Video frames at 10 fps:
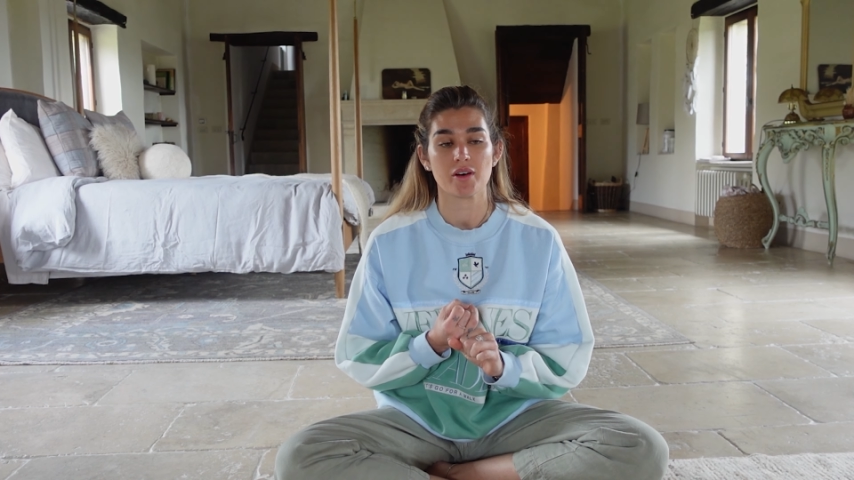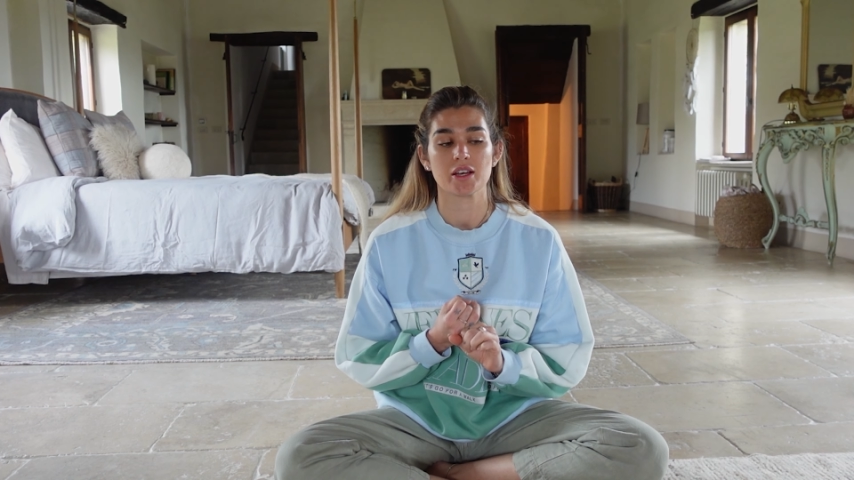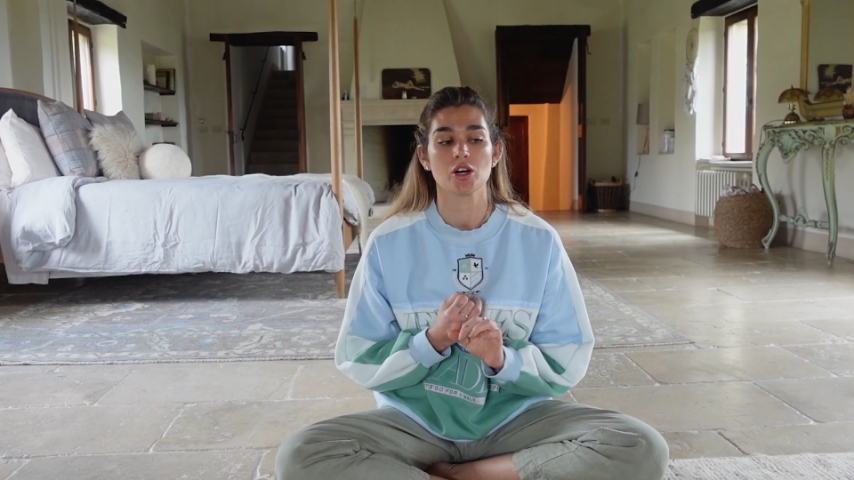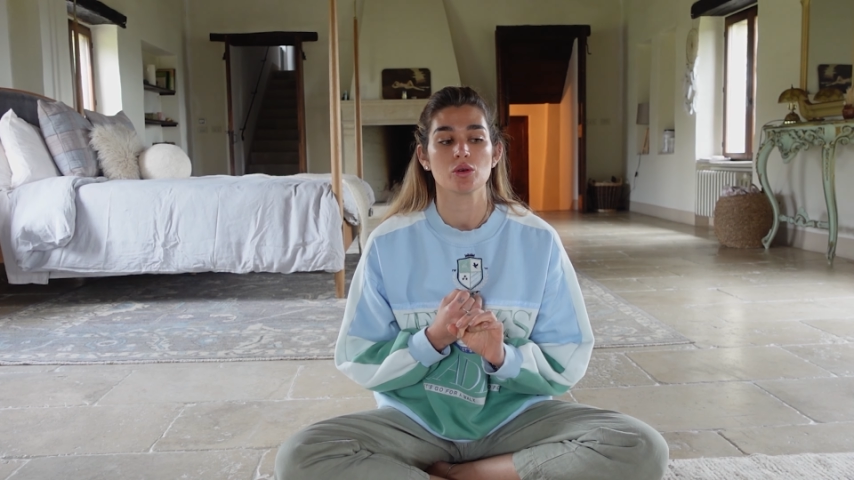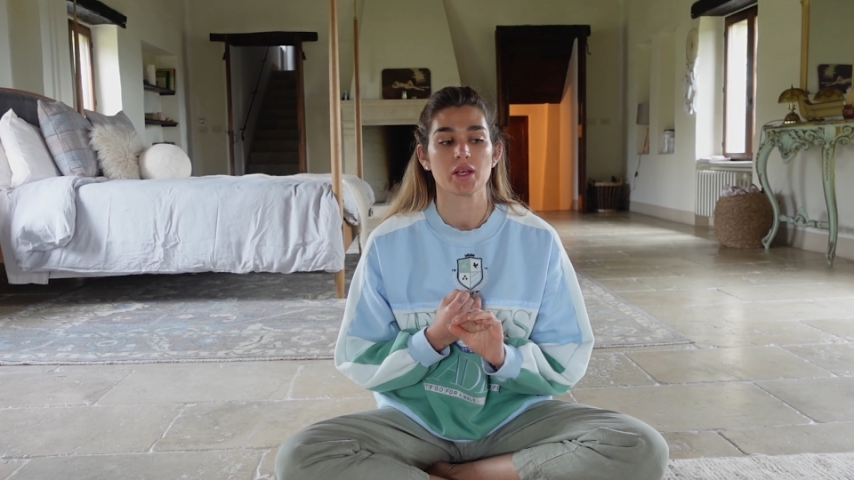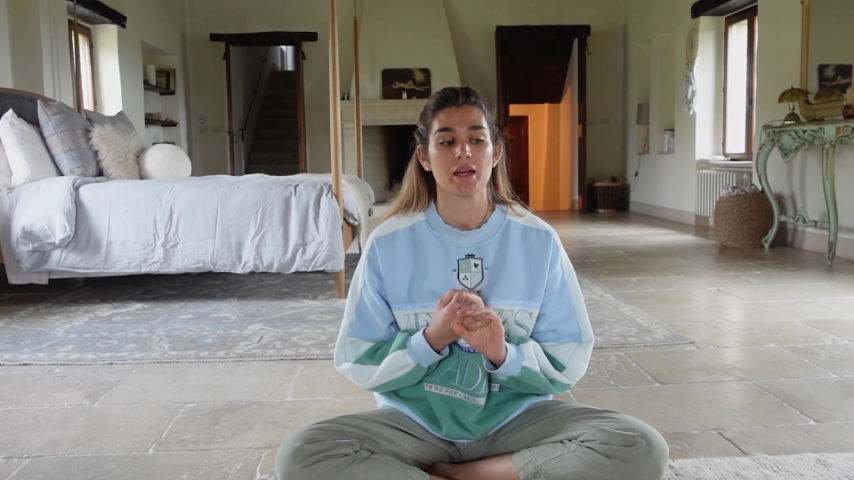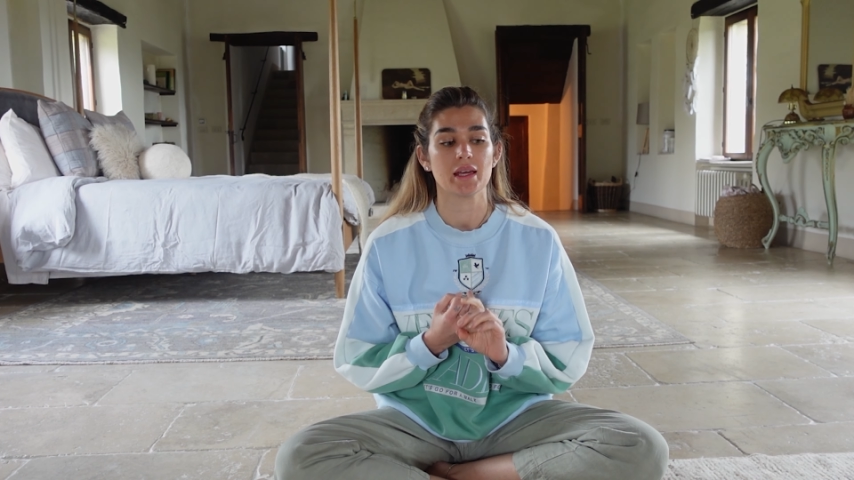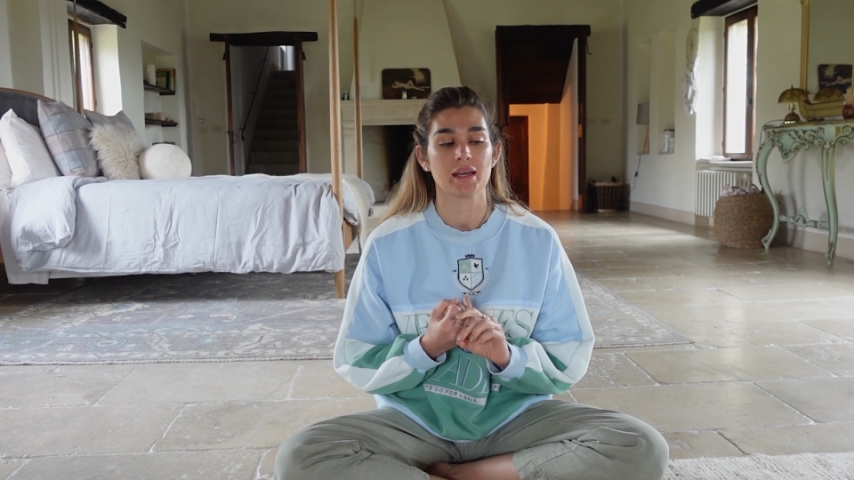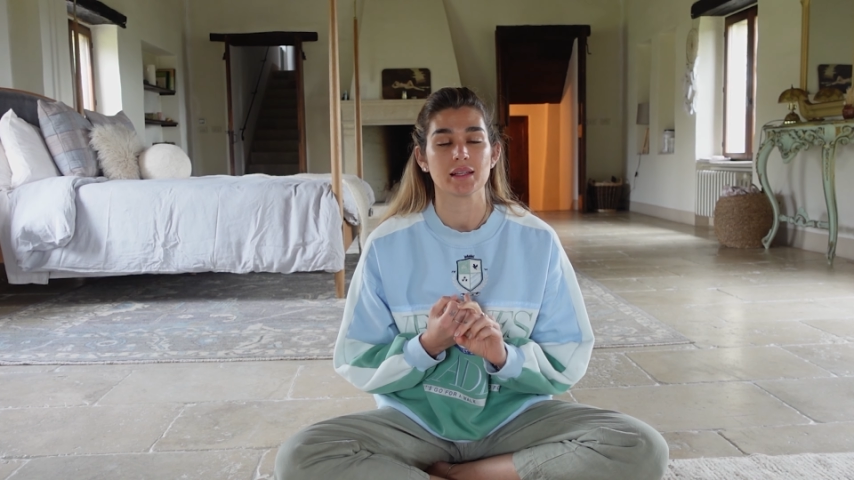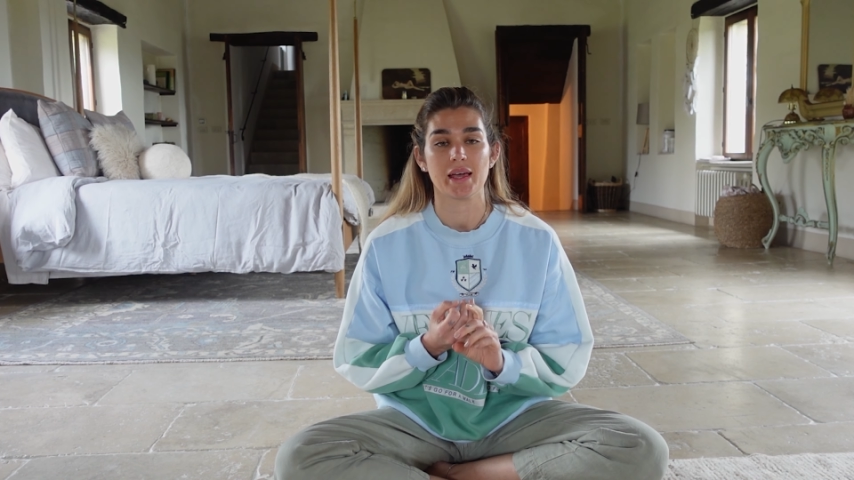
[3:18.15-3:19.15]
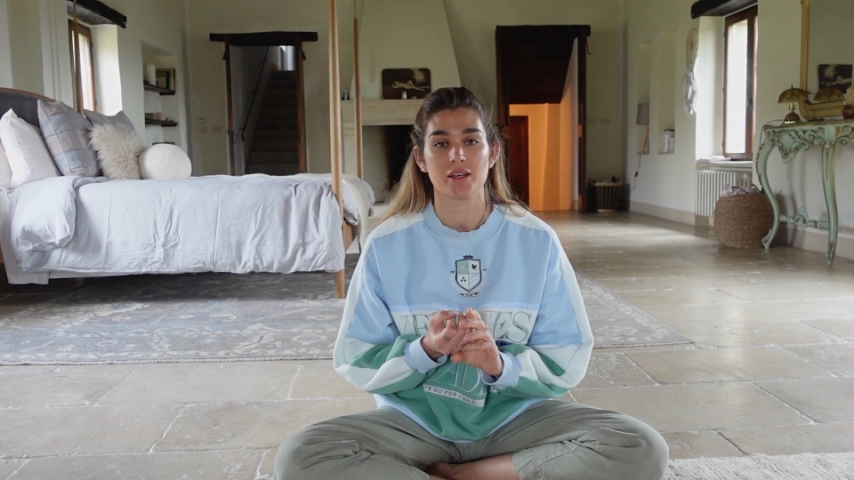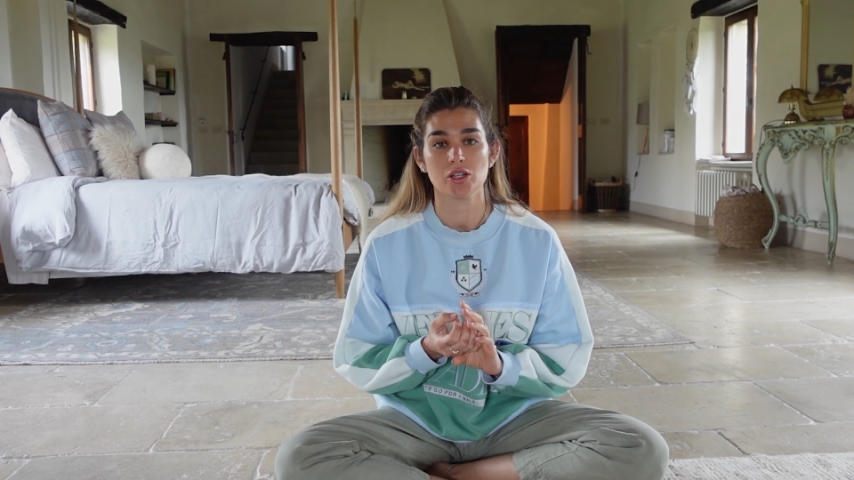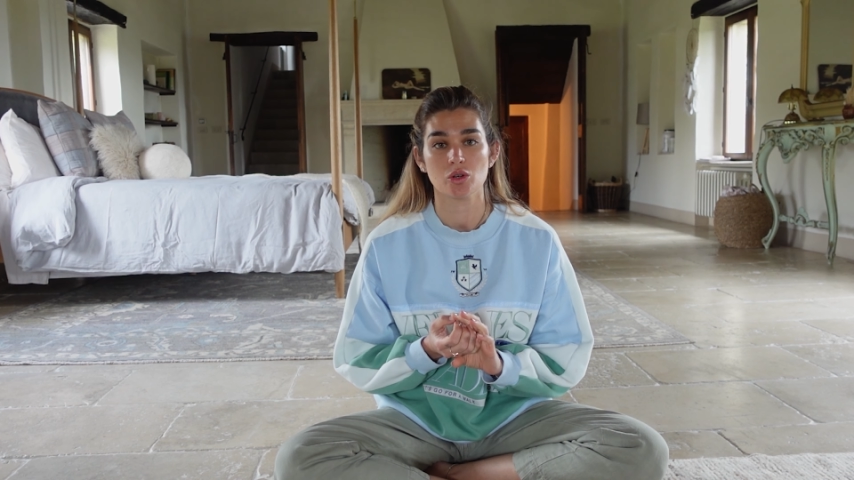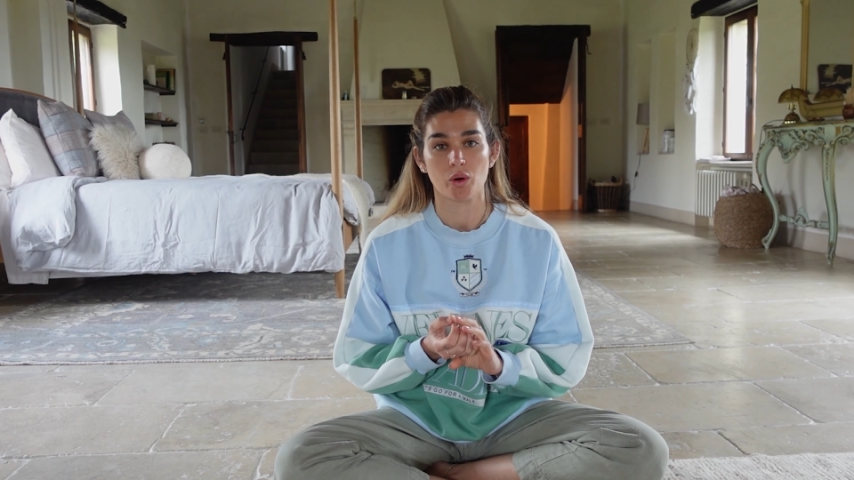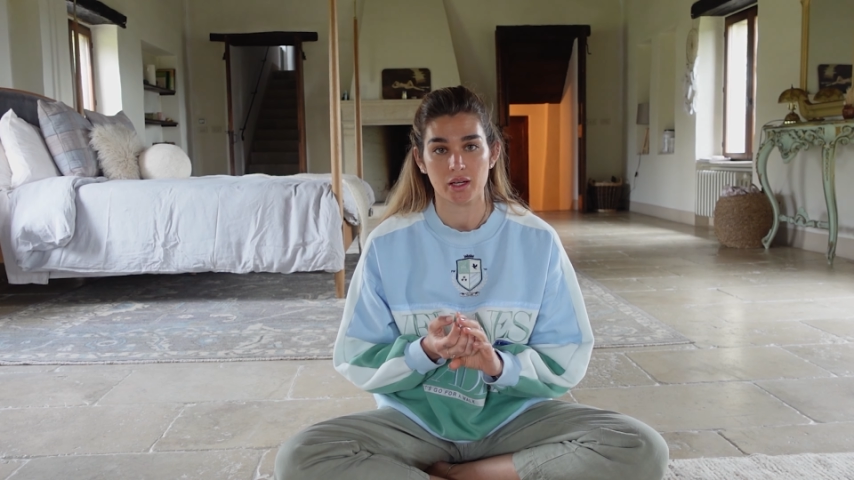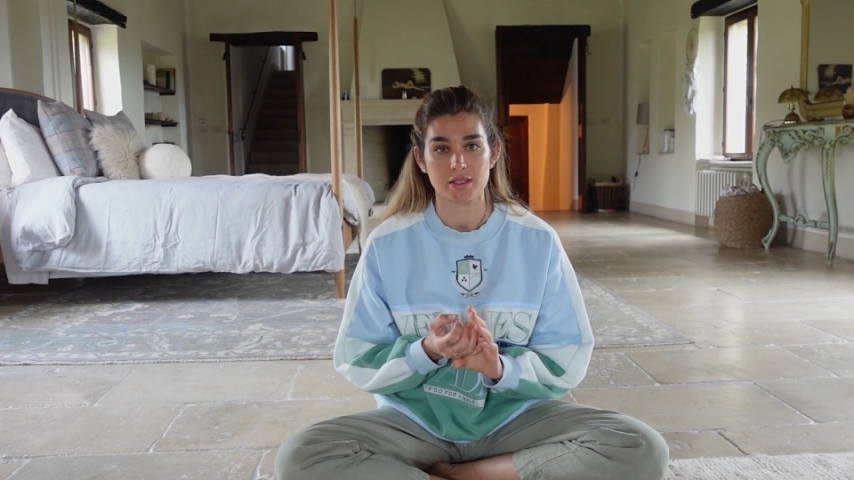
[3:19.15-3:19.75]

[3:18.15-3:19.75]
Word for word: I know that in LA and New York,